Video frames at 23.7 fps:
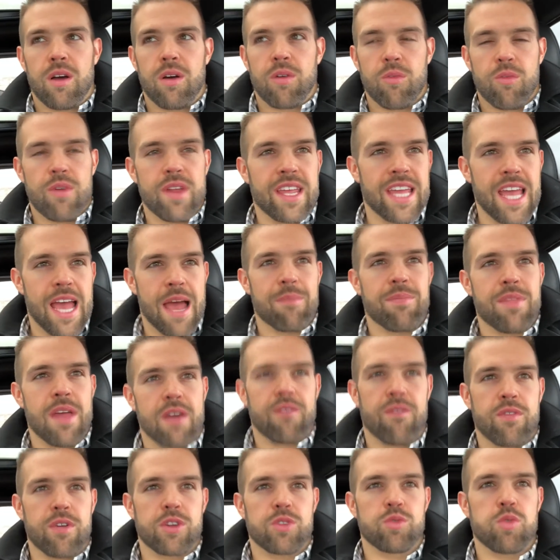recap
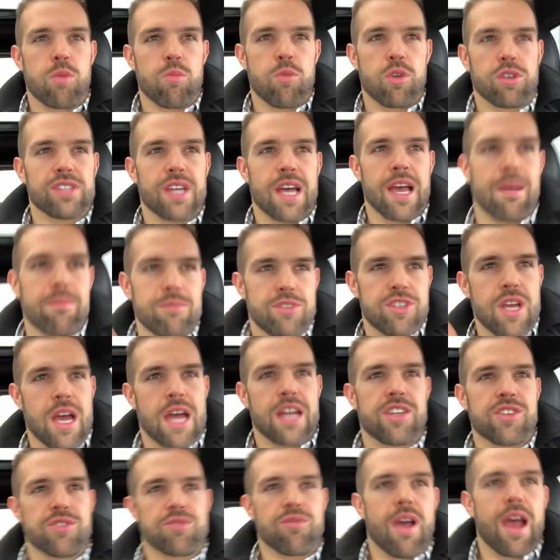that verse one more time.
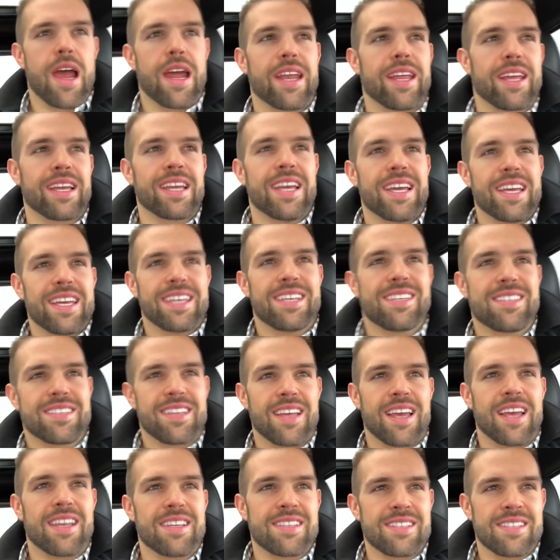John is writing. He
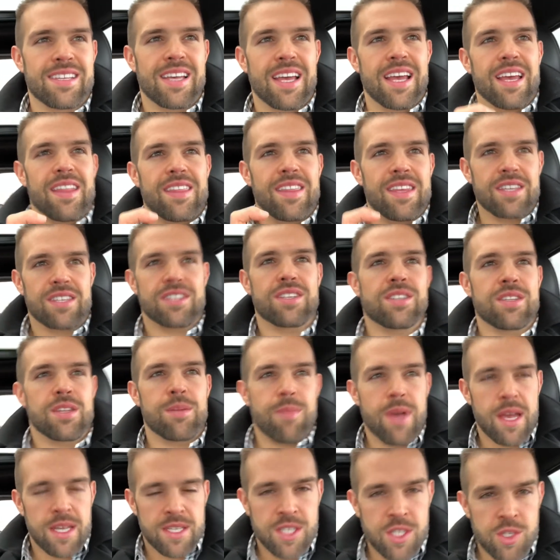says, this is the
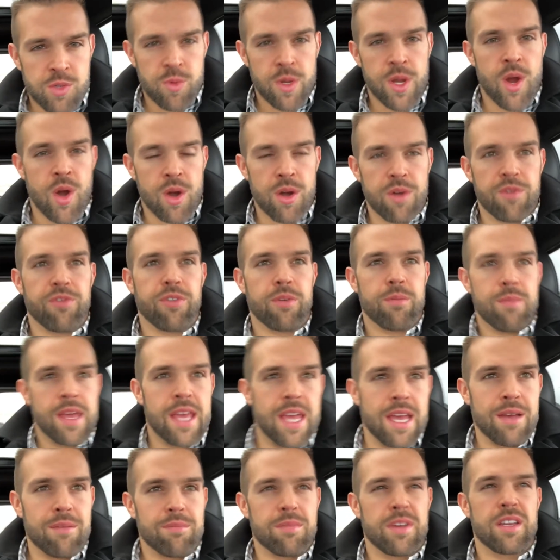message we heard from
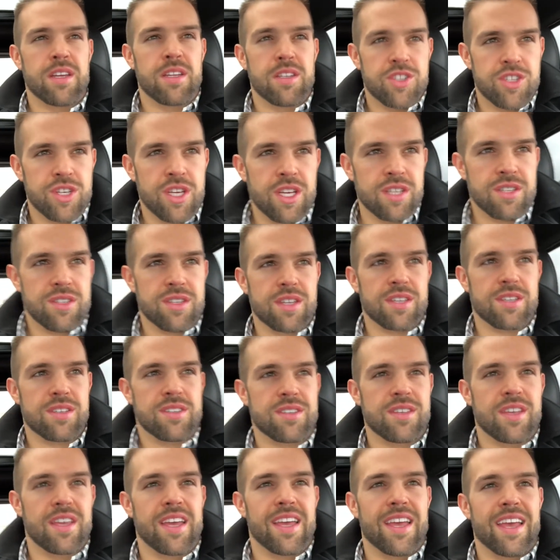him,
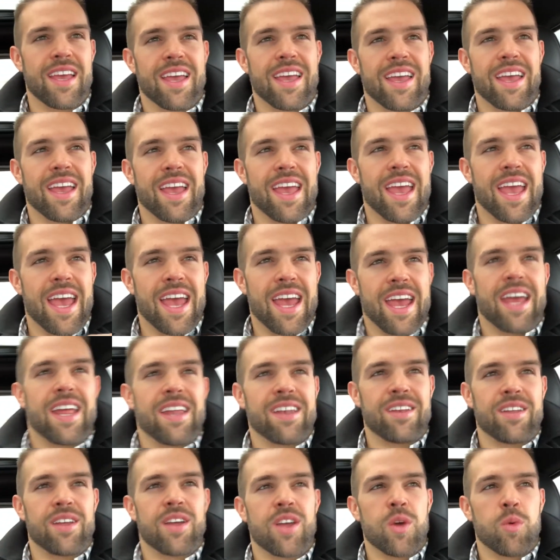Jesus,
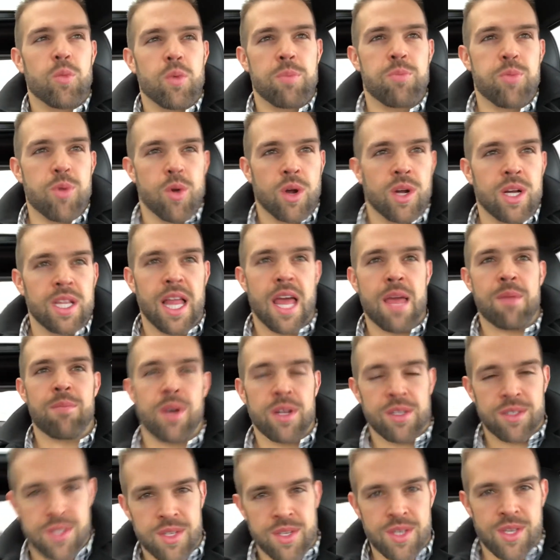and we proclaim
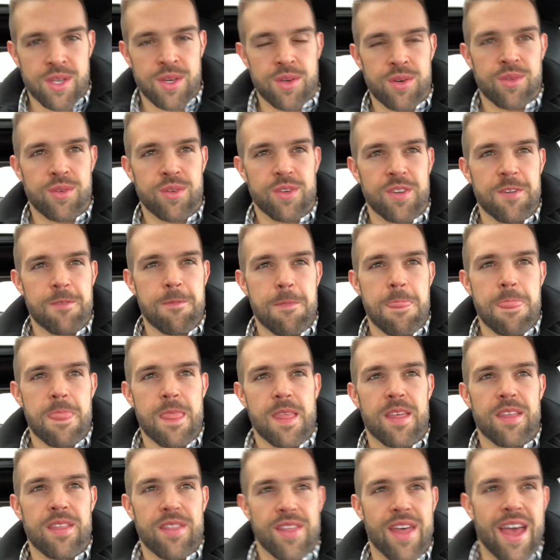unto you
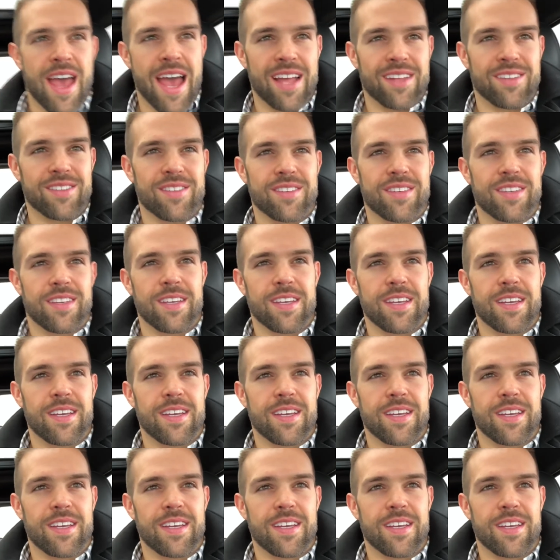that